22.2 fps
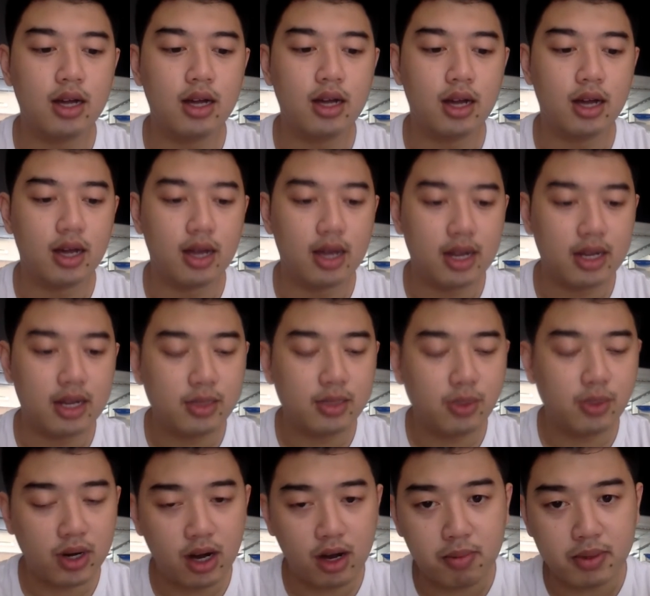It is
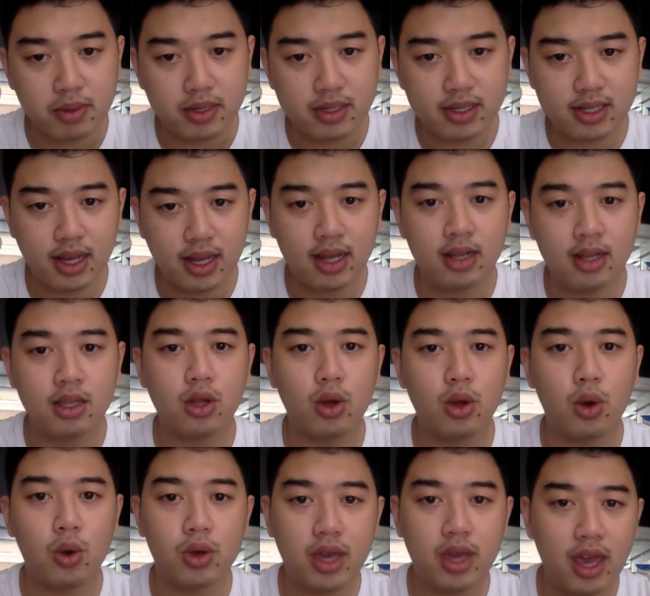100%
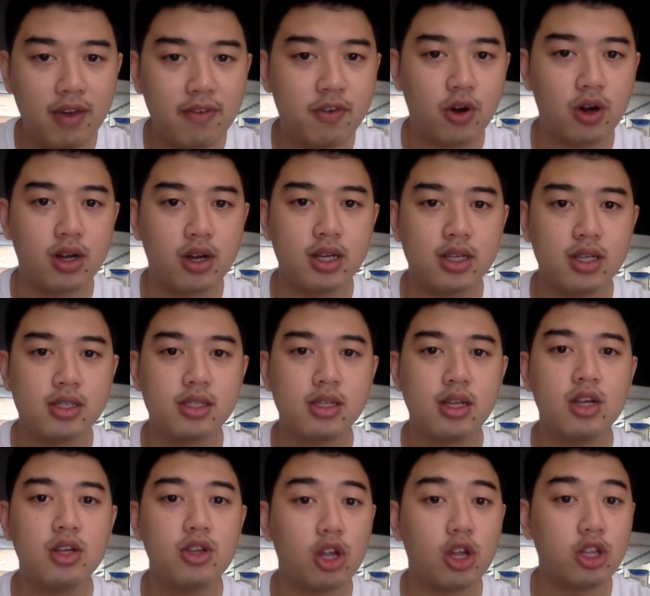okay for
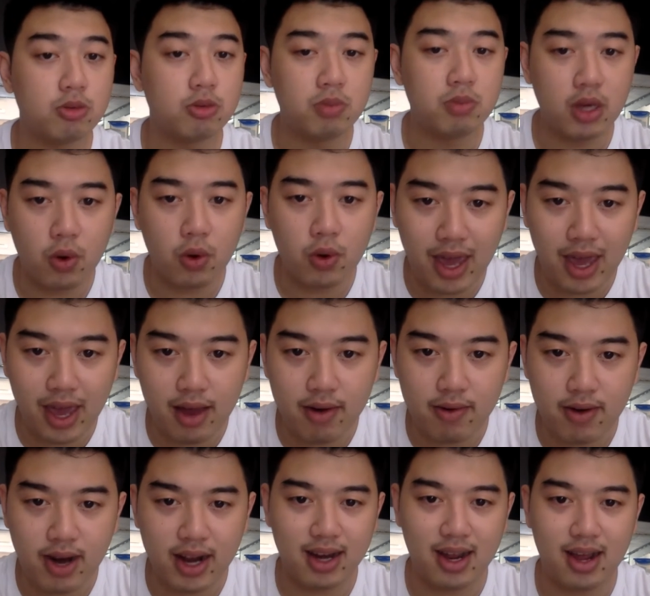us not to be
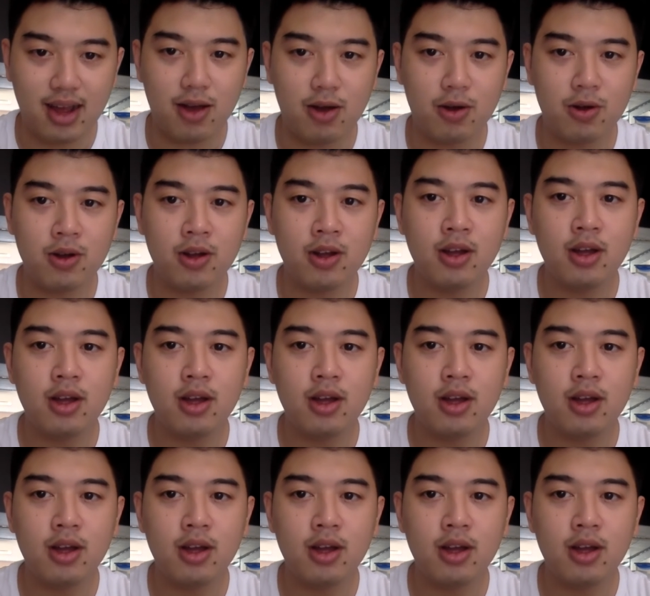okay right now.